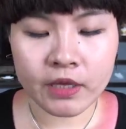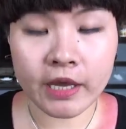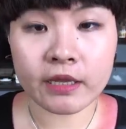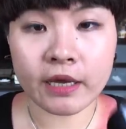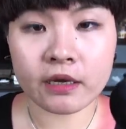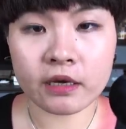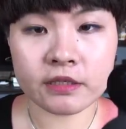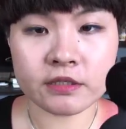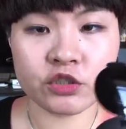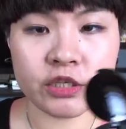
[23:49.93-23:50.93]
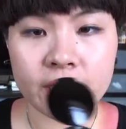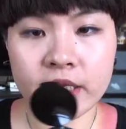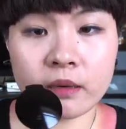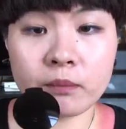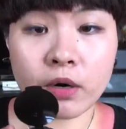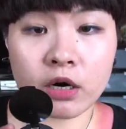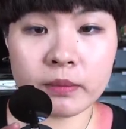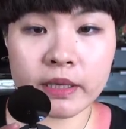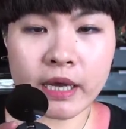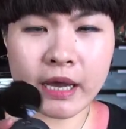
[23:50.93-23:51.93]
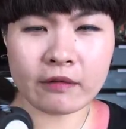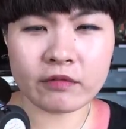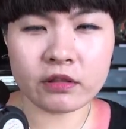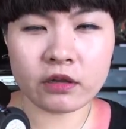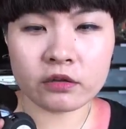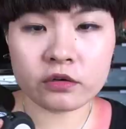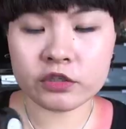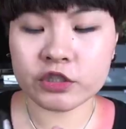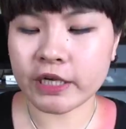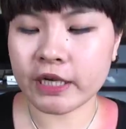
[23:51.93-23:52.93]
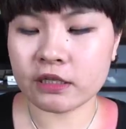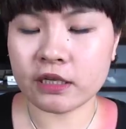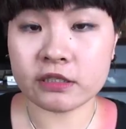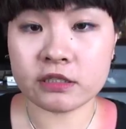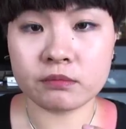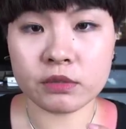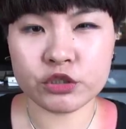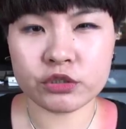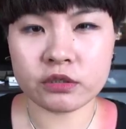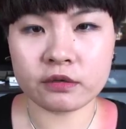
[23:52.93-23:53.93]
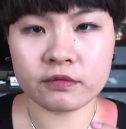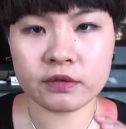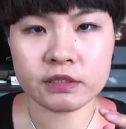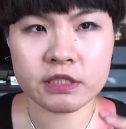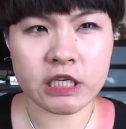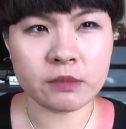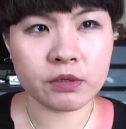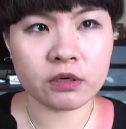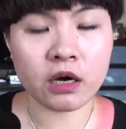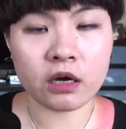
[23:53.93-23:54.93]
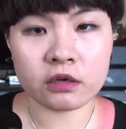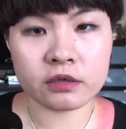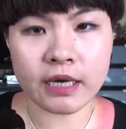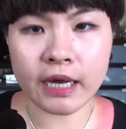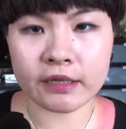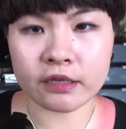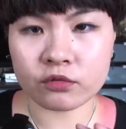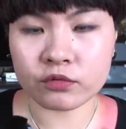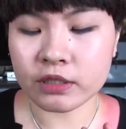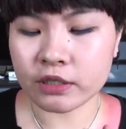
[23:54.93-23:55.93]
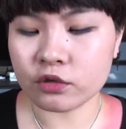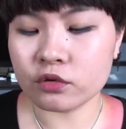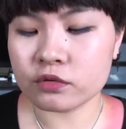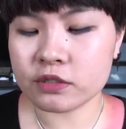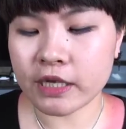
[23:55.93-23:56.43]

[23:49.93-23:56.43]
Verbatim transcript: And I got this shade in Barbie. I have another shade that's much of a deeper color that I didn't really use,